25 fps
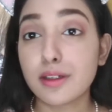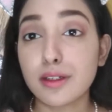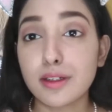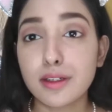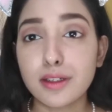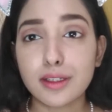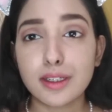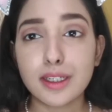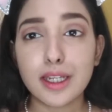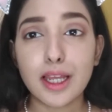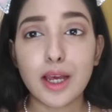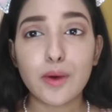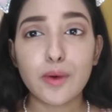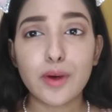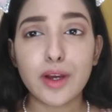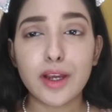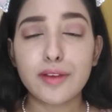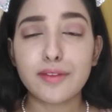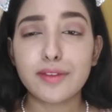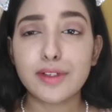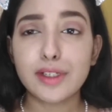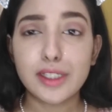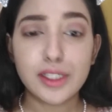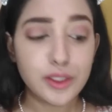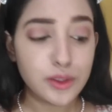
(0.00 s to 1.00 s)
Now I
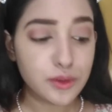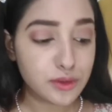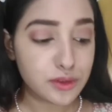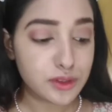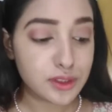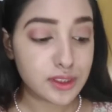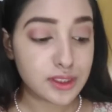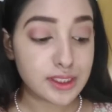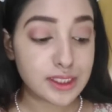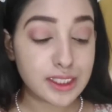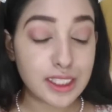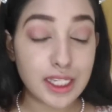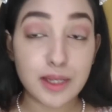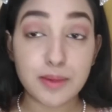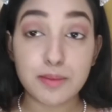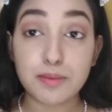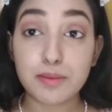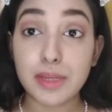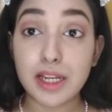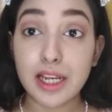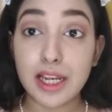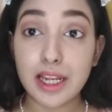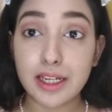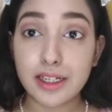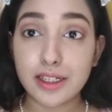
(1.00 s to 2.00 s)
will use the same
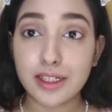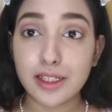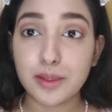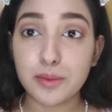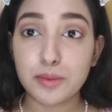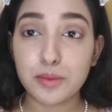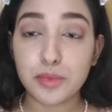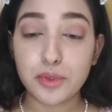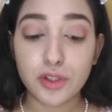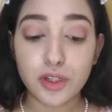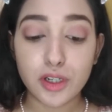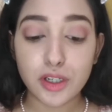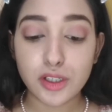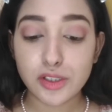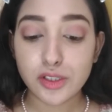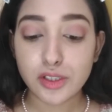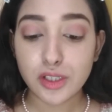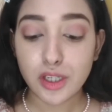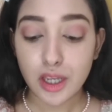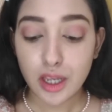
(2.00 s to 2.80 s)
blending brush